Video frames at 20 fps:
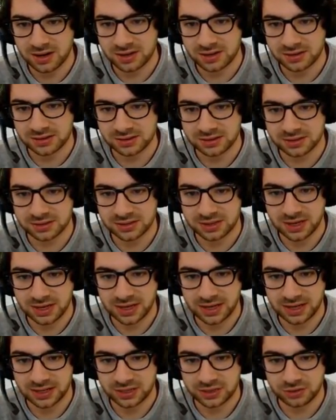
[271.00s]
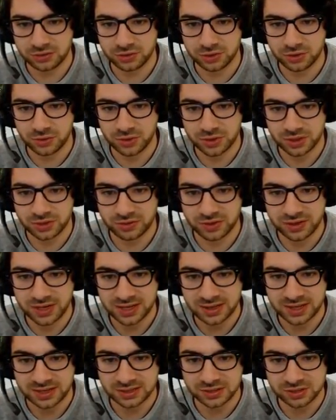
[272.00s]
So it's kind of like you want to create
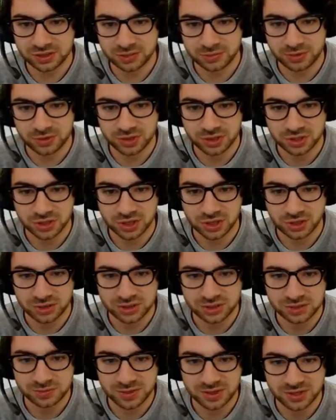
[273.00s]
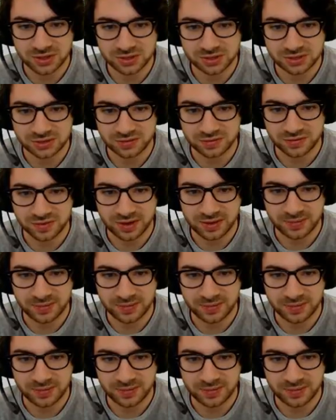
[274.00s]
that distribution, not just because of,